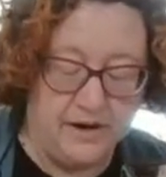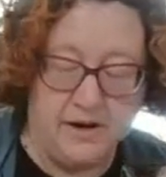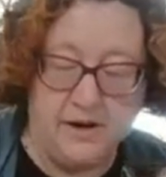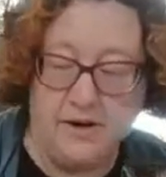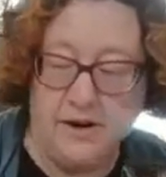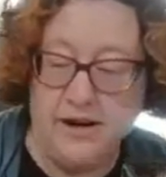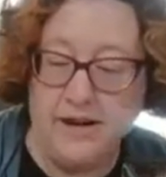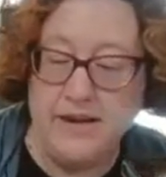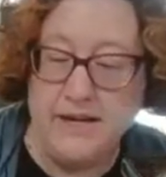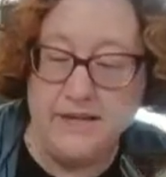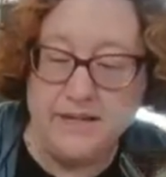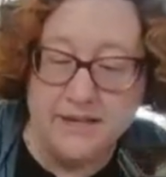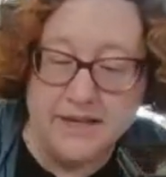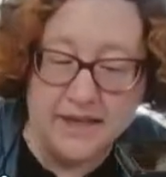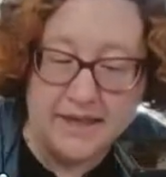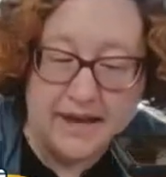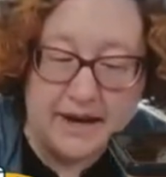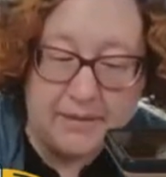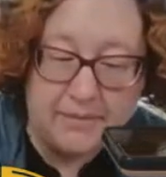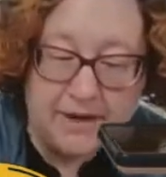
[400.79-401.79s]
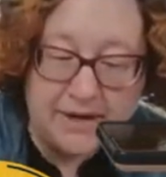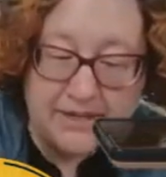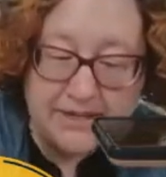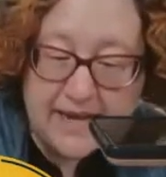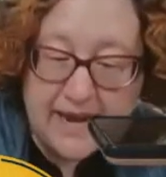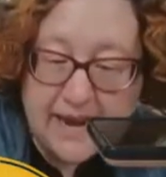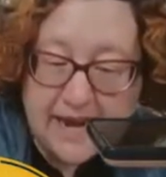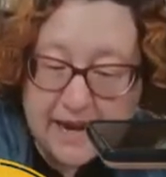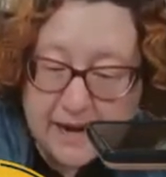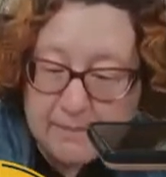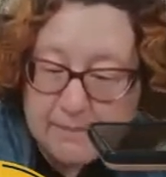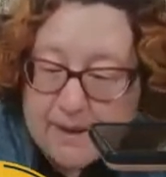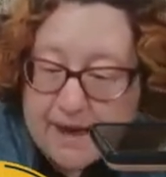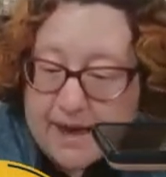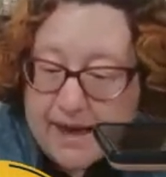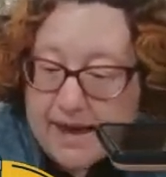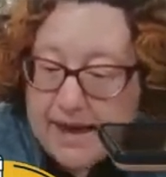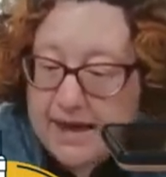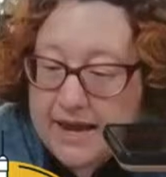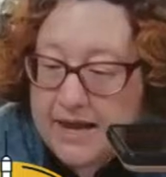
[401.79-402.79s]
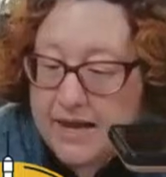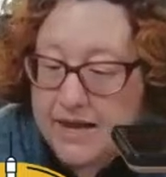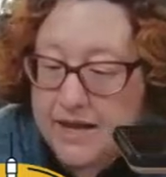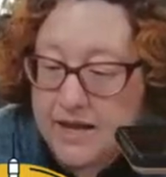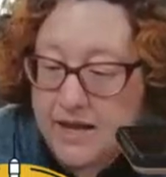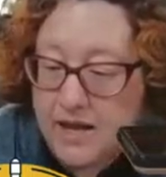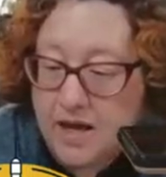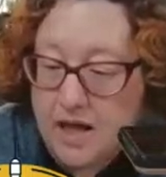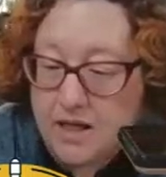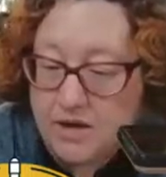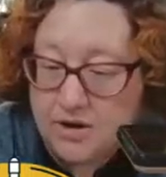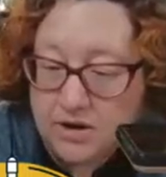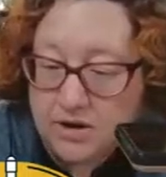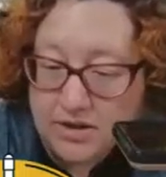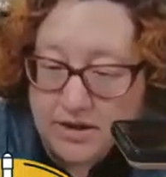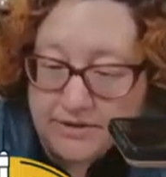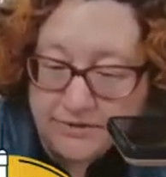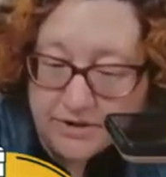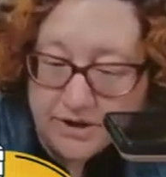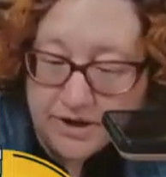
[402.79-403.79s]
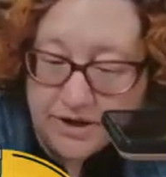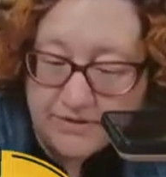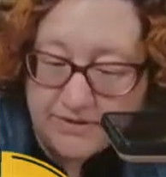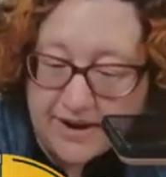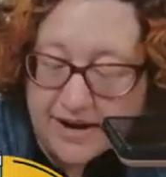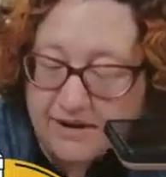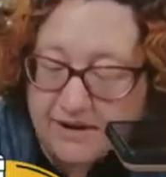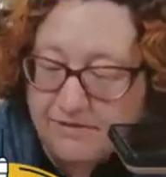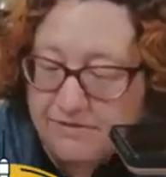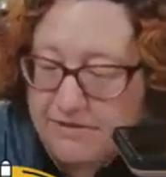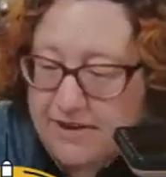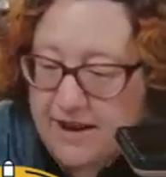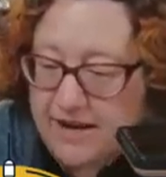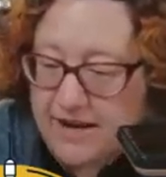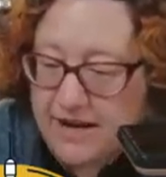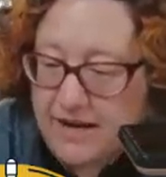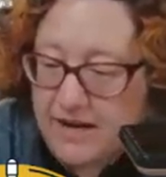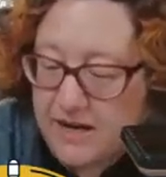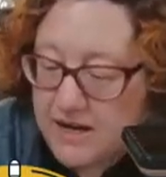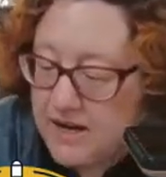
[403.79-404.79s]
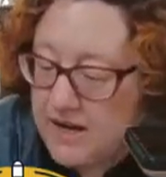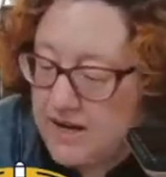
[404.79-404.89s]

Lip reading: All right, and then I'm going to take my color lifter, if I can find it.